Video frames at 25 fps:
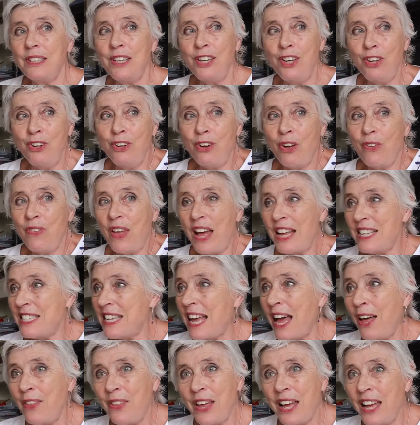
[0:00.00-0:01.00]
you know, that's
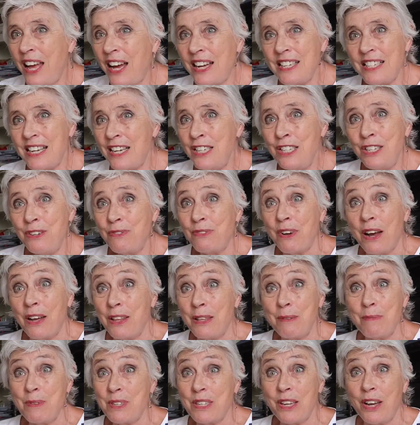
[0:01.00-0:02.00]
how they identify
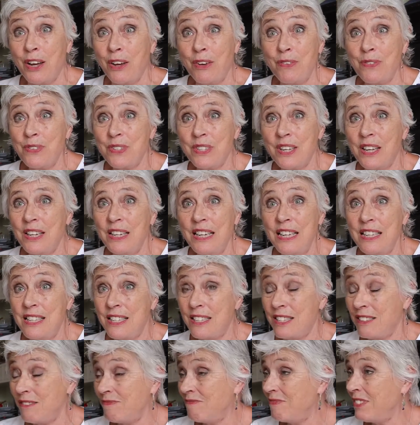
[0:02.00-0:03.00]
themselves. And
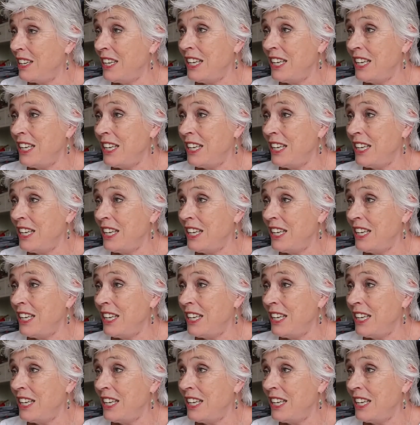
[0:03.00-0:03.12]
it's...